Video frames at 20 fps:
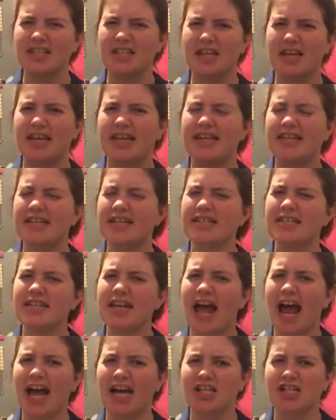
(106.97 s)
He doesn't
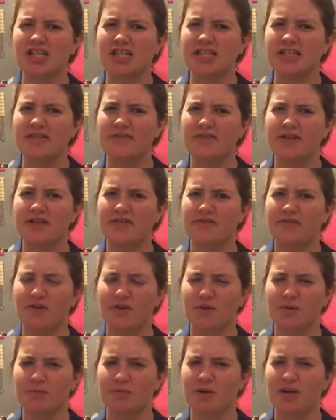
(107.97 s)
actually defeat
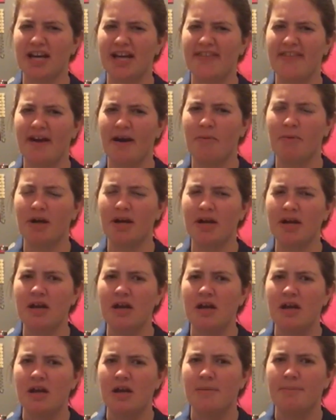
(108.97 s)
Voldemort in that one,
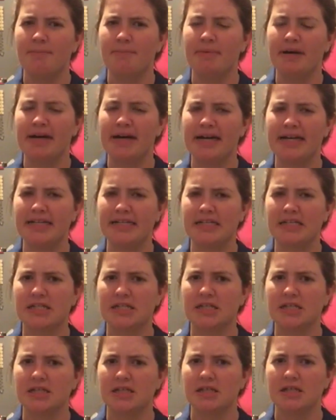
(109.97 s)
but
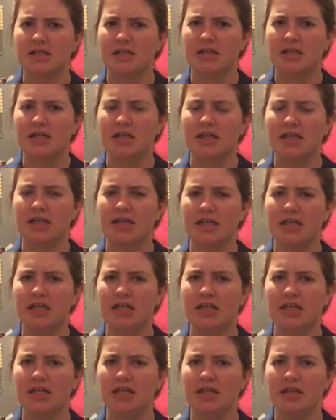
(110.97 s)

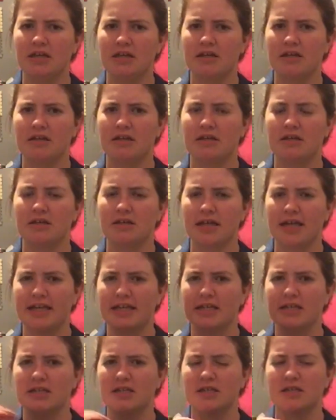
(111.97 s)
he, like,
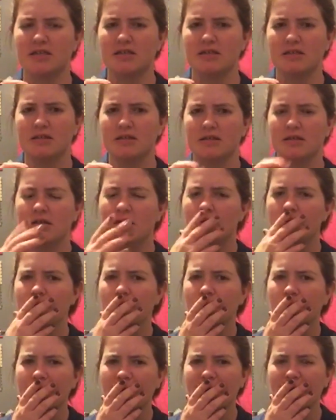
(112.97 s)
it's...
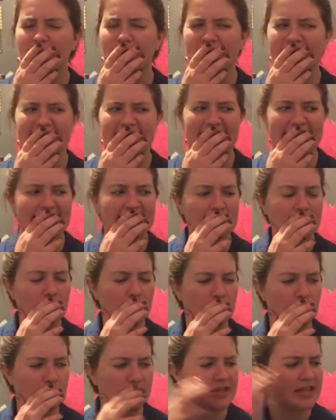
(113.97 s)
Oh, is that the
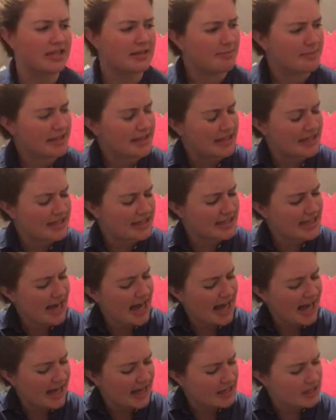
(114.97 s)
one with him in his
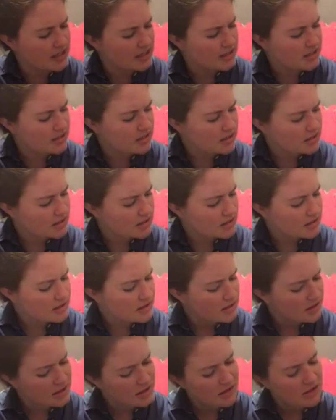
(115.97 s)
head?
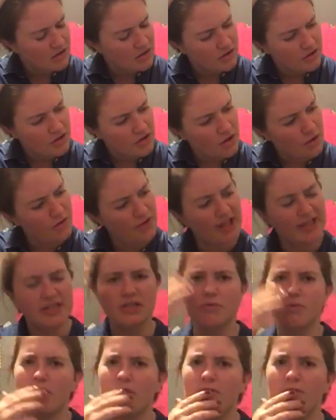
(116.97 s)
No, that's
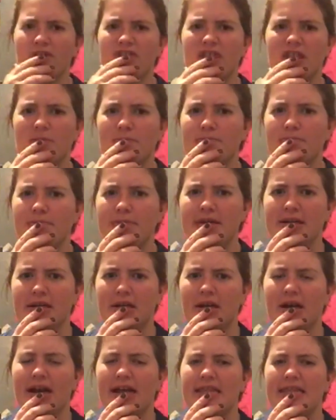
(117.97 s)
the one with the
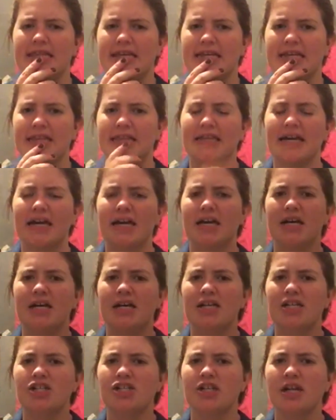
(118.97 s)
mirror, I think. That
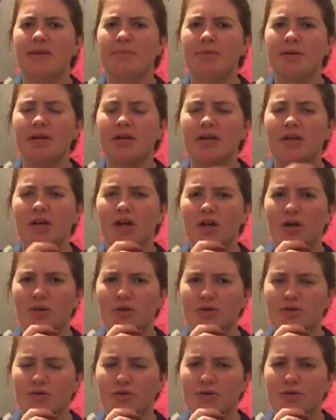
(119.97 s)
chamber, no,
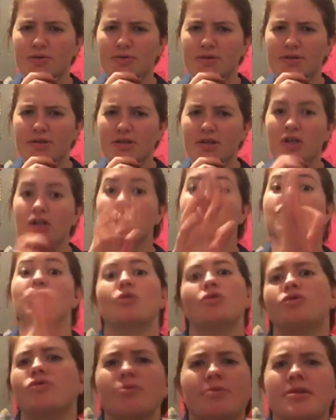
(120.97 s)
Sorcerer's
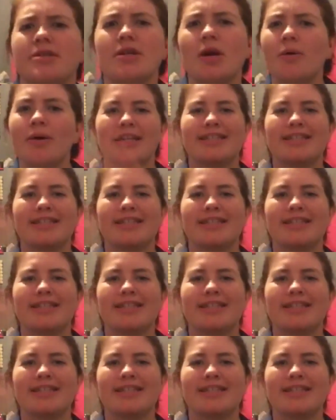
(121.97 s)
Stone.